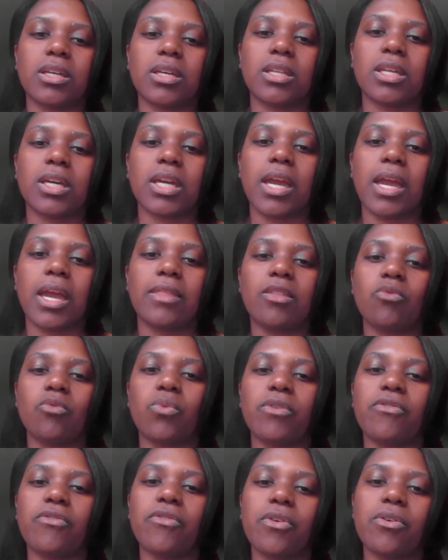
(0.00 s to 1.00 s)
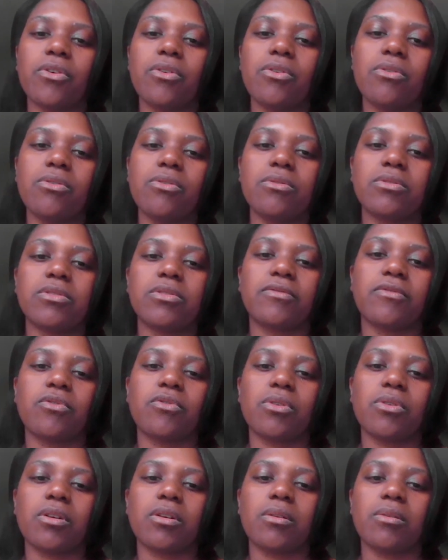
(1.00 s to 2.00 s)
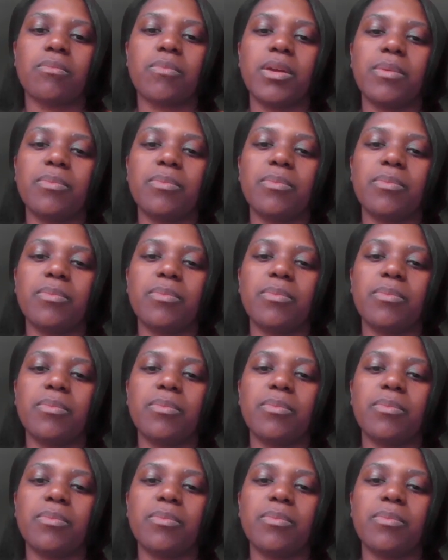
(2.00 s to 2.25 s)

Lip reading: looking at the referrals for